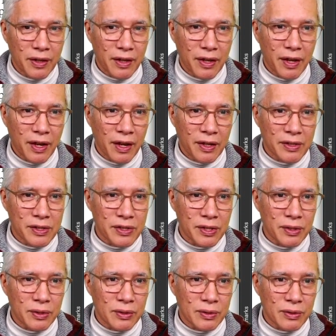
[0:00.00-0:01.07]
And
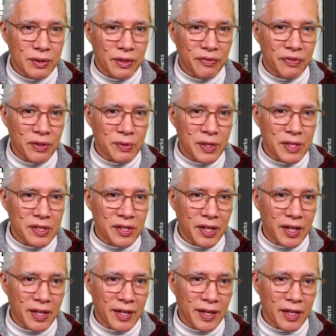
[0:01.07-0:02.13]
so if we say
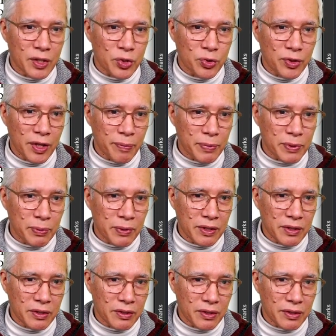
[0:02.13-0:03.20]
get trips, well,